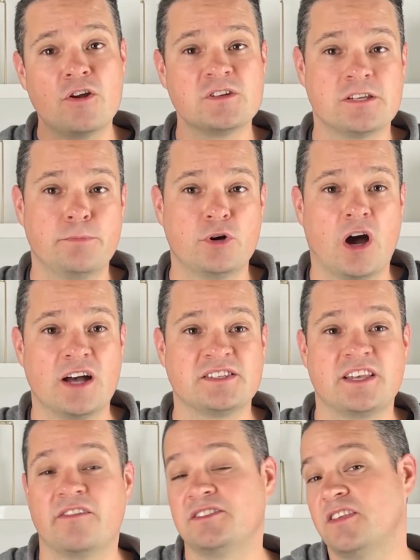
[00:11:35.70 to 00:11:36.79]
simple cost
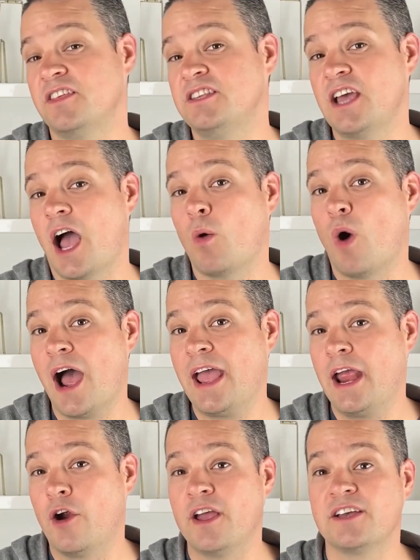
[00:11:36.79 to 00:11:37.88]
savings in the DIY
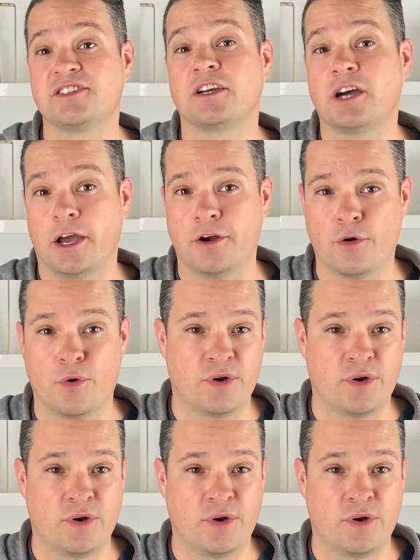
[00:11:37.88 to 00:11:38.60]
area is to cut your own